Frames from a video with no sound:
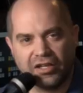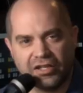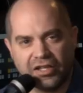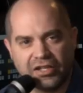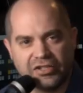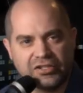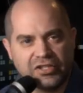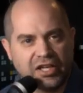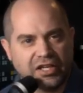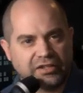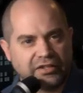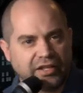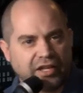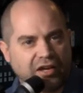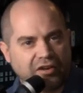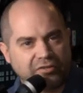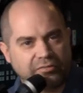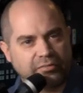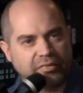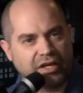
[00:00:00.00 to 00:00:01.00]
not yet checked
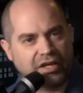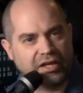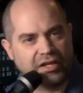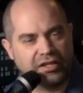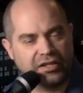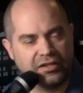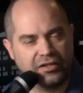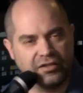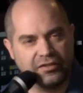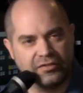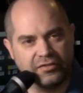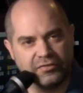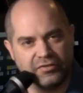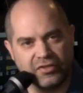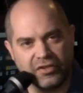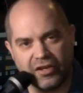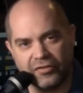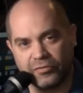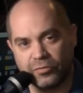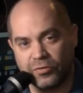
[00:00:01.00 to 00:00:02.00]
out my
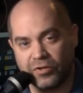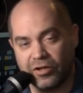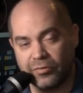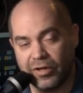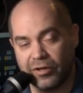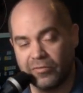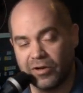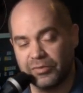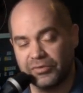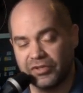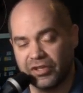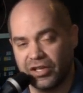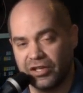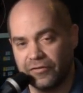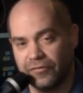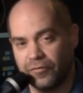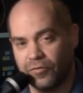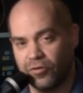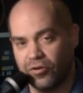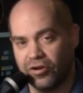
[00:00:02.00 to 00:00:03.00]
software, my
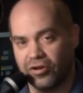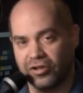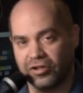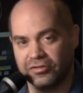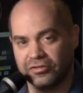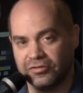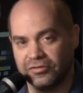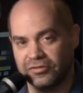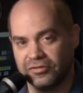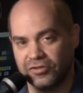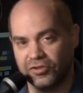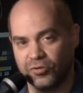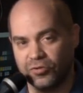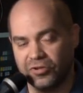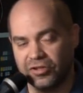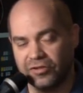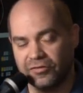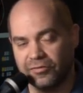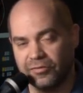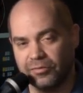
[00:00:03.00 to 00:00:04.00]
website for
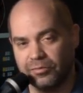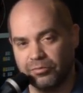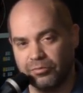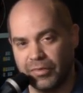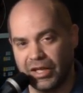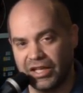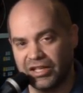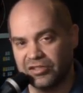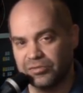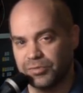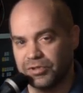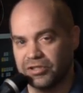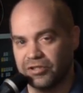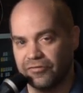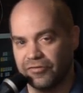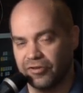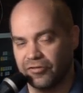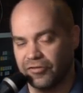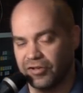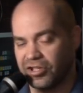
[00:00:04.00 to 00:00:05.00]
doing management
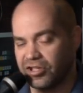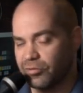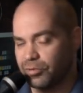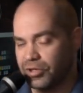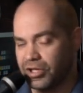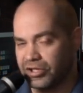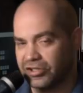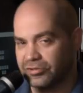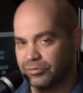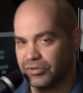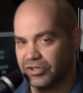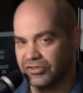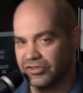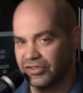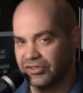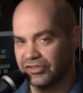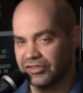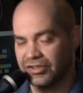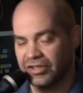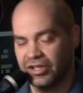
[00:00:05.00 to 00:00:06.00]
of your video production
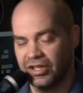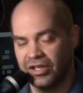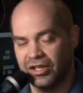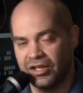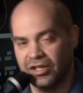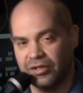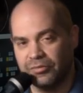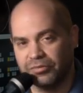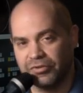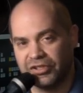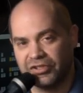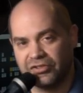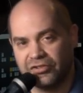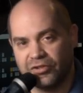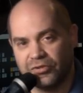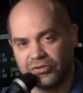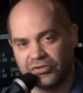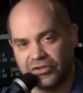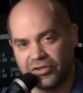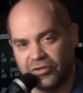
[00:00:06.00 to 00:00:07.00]
business, please
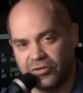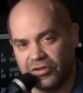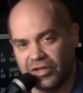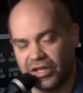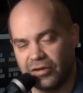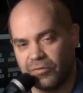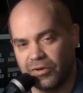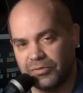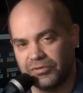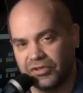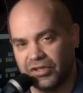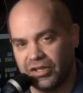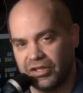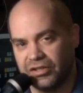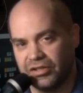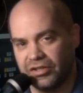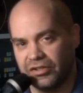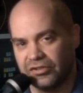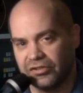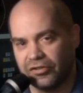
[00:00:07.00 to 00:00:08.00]
do so. That
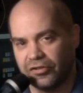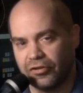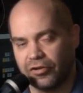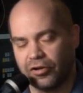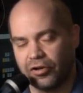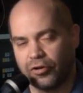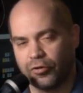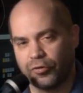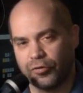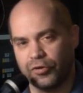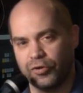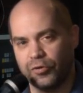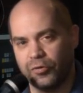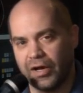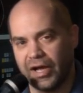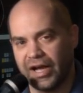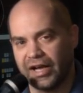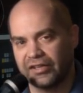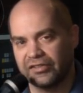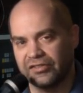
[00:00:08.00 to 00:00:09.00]
website is
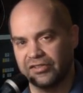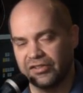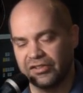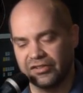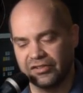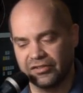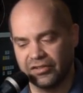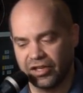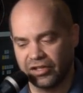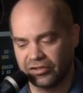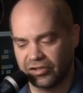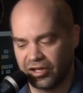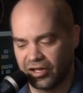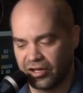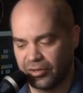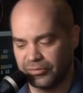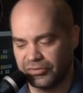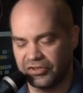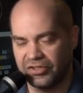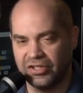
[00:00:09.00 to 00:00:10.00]
crewaxis dot
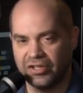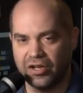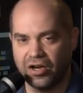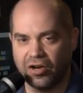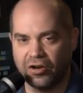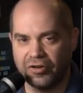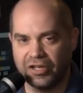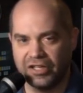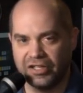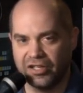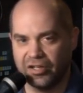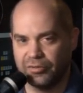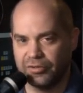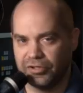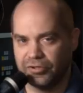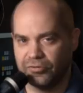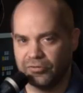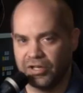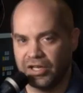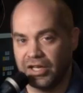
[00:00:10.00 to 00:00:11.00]
com, C R E
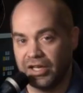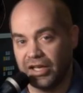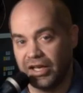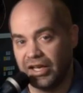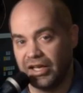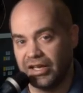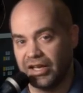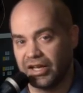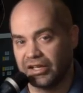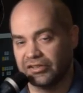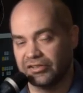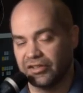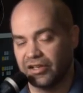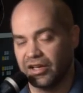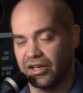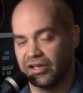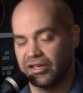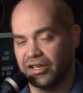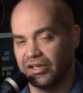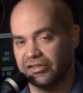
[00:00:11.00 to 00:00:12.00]
W A X
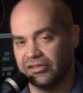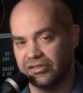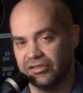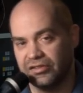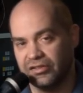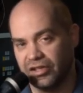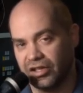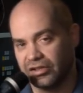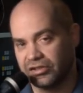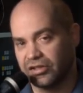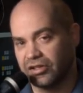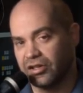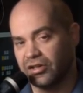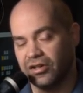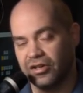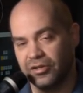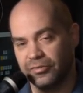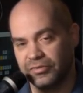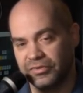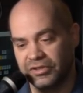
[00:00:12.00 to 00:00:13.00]
I S dot
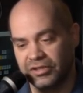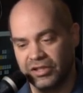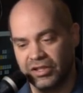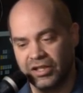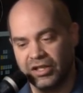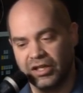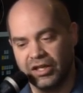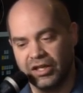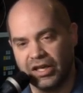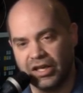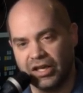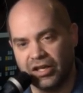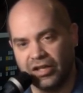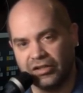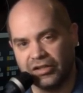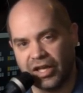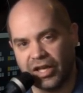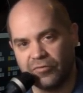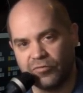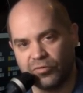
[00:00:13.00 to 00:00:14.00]
com.
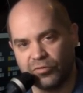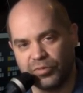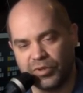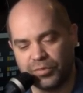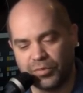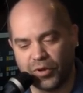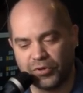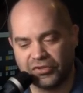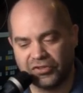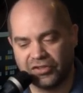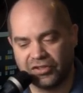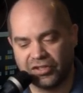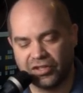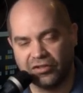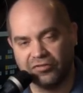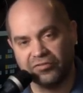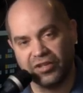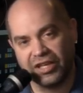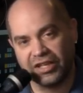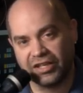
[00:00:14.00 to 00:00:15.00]
And I will be posting
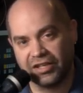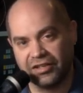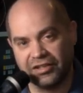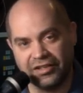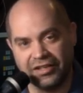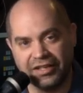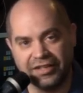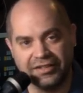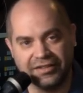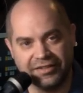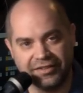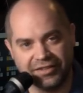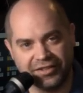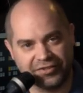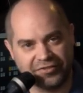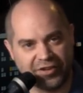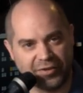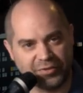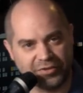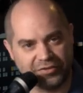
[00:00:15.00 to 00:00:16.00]
a link in the
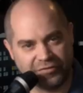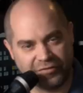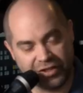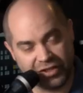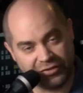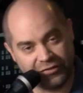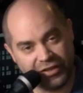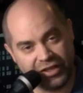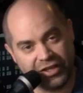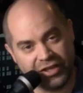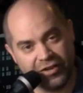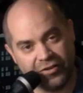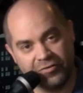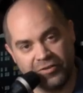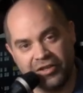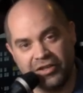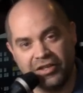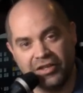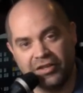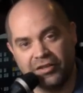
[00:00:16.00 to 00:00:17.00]
description for this
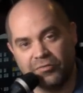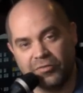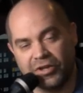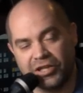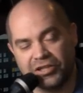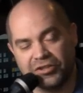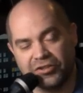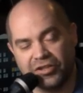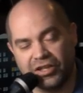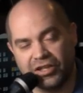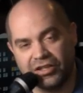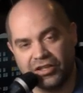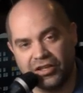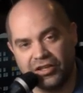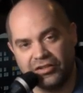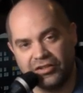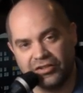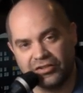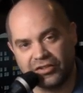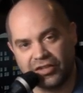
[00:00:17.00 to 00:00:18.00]
video where you can get
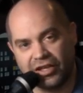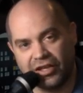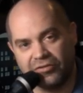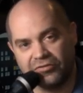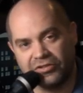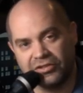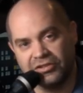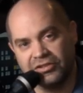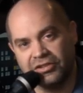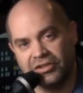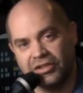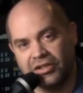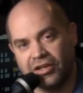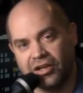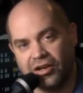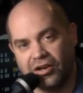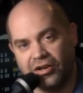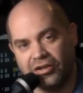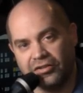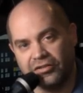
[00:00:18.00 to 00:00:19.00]
a discount
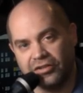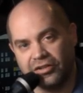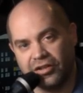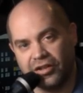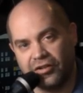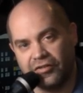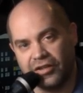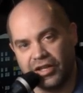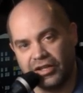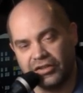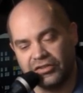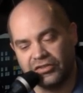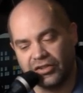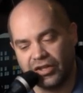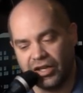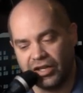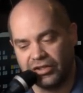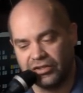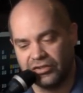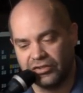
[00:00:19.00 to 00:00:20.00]
on on that
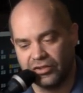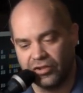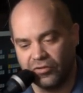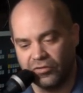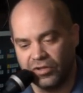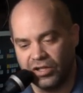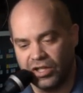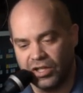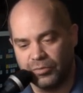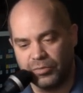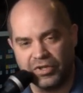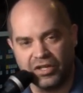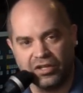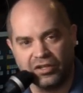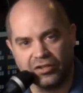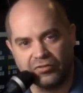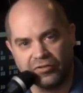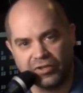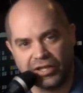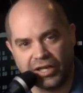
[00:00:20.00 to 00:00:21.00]
site. So be
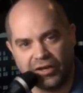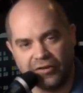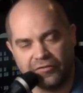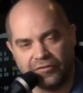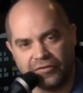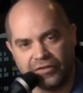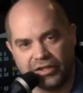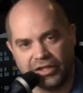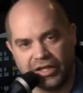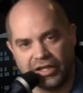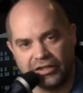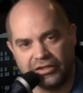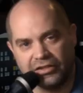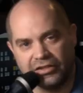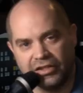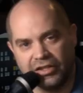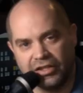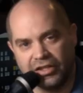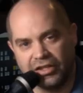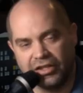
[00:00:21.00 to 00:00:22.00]
on the lookout for that.
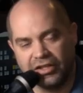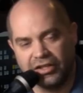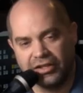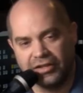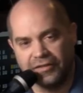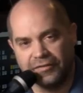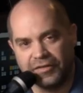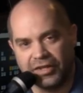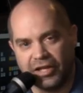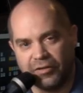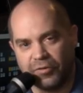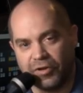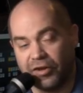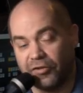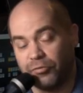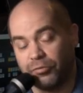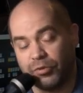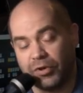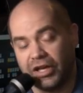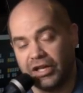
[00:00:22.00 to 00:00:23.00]
Uh, and we
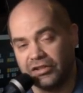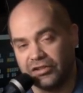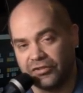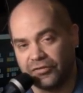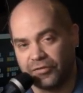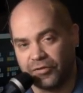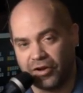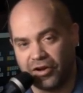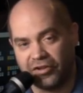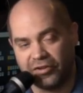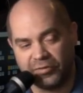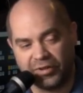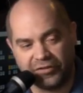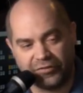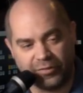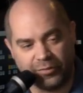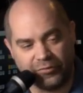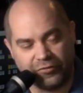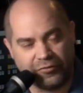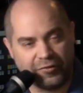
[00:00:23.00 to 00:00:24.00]
have plans for all the way
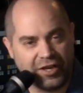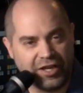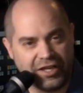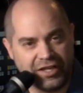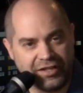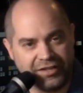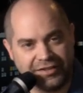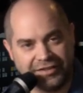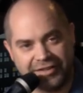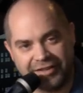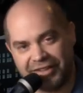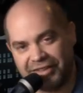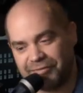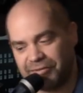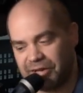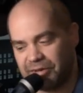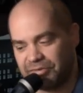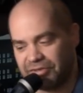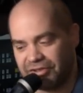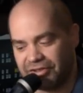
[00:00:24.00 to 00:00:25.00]
from free all the
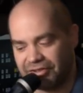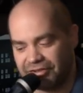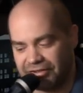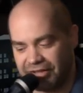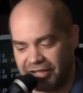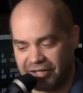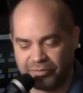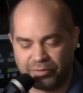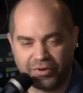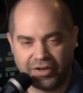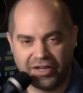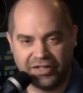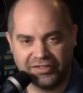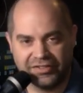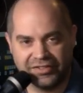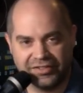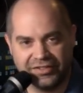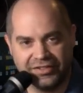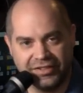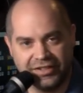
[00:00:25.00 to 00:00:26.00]
way up to
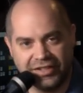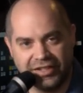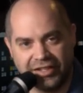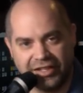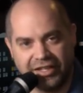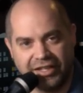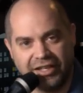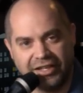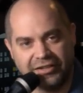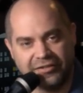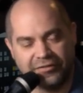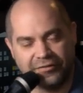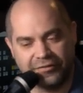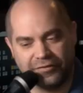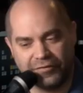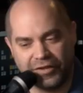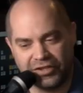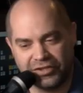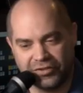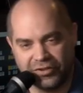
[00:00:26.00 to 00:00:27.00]
enterprise, and
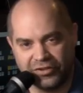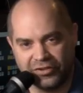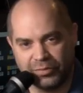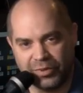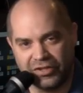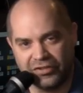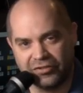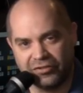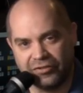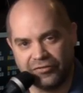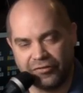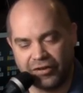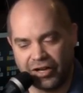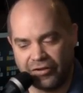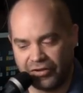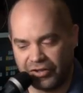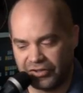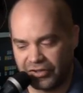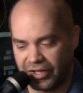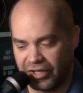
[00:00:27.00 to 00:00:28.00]
features basically for
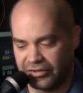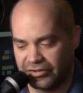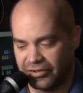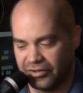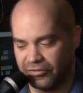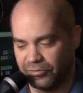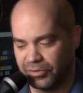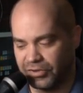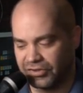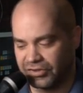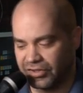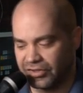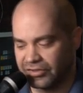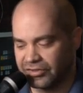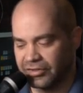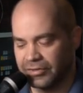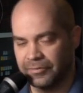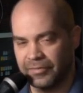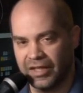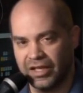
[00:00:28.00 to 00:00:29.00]
every size of
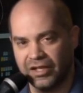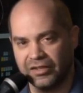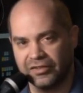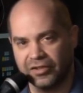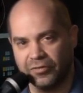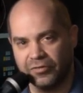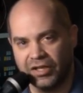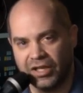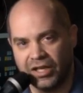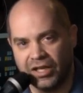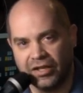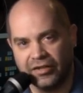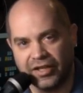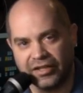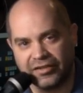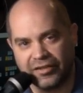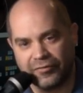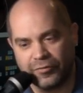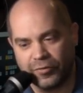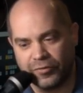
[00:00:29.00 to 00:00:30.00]
business. So
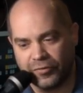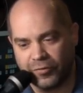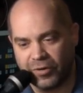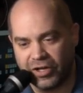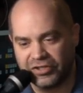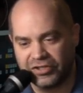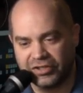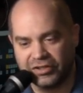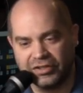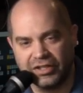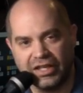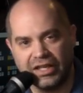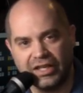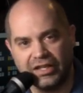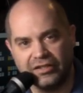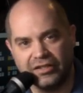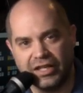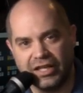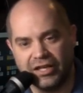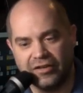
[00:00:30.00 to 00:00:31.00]
thanks everyone for watching,
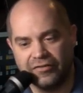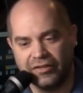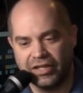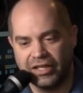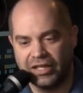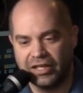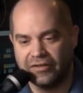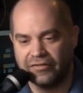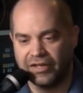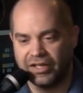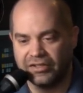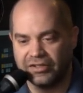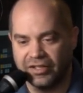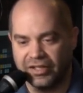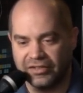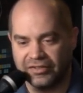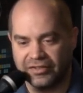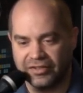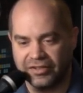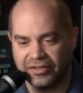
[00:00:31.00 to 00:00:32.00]
and have a
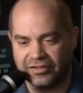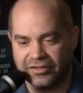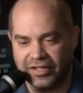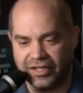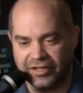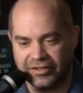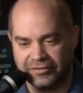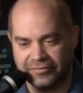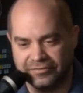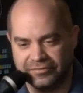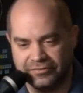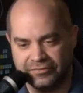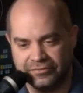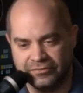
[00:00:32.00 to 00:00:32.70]
fantastic day.